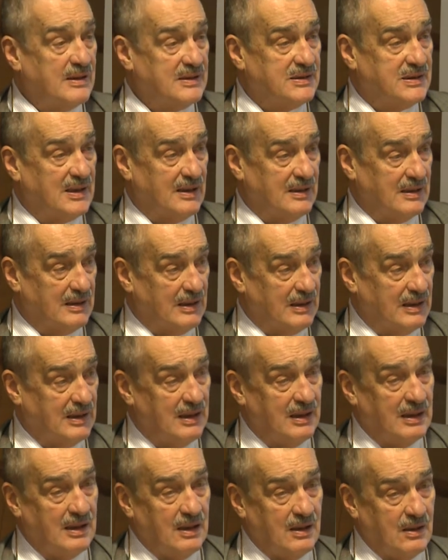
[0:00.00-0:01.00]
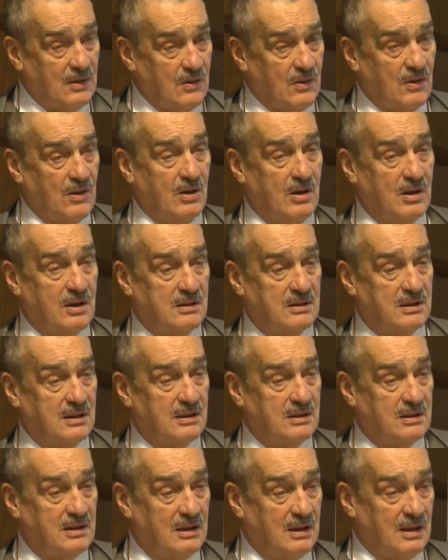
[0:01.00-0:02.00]
suddenly you
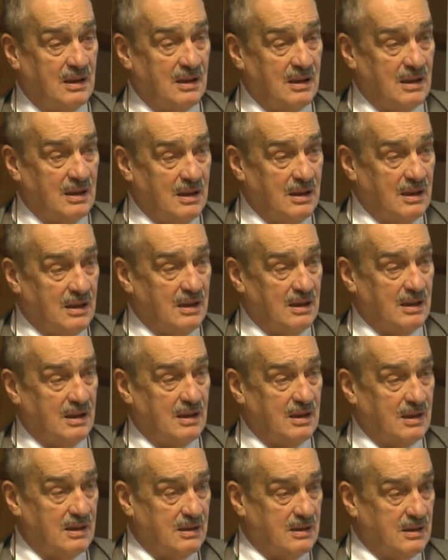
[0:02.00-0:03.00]
hear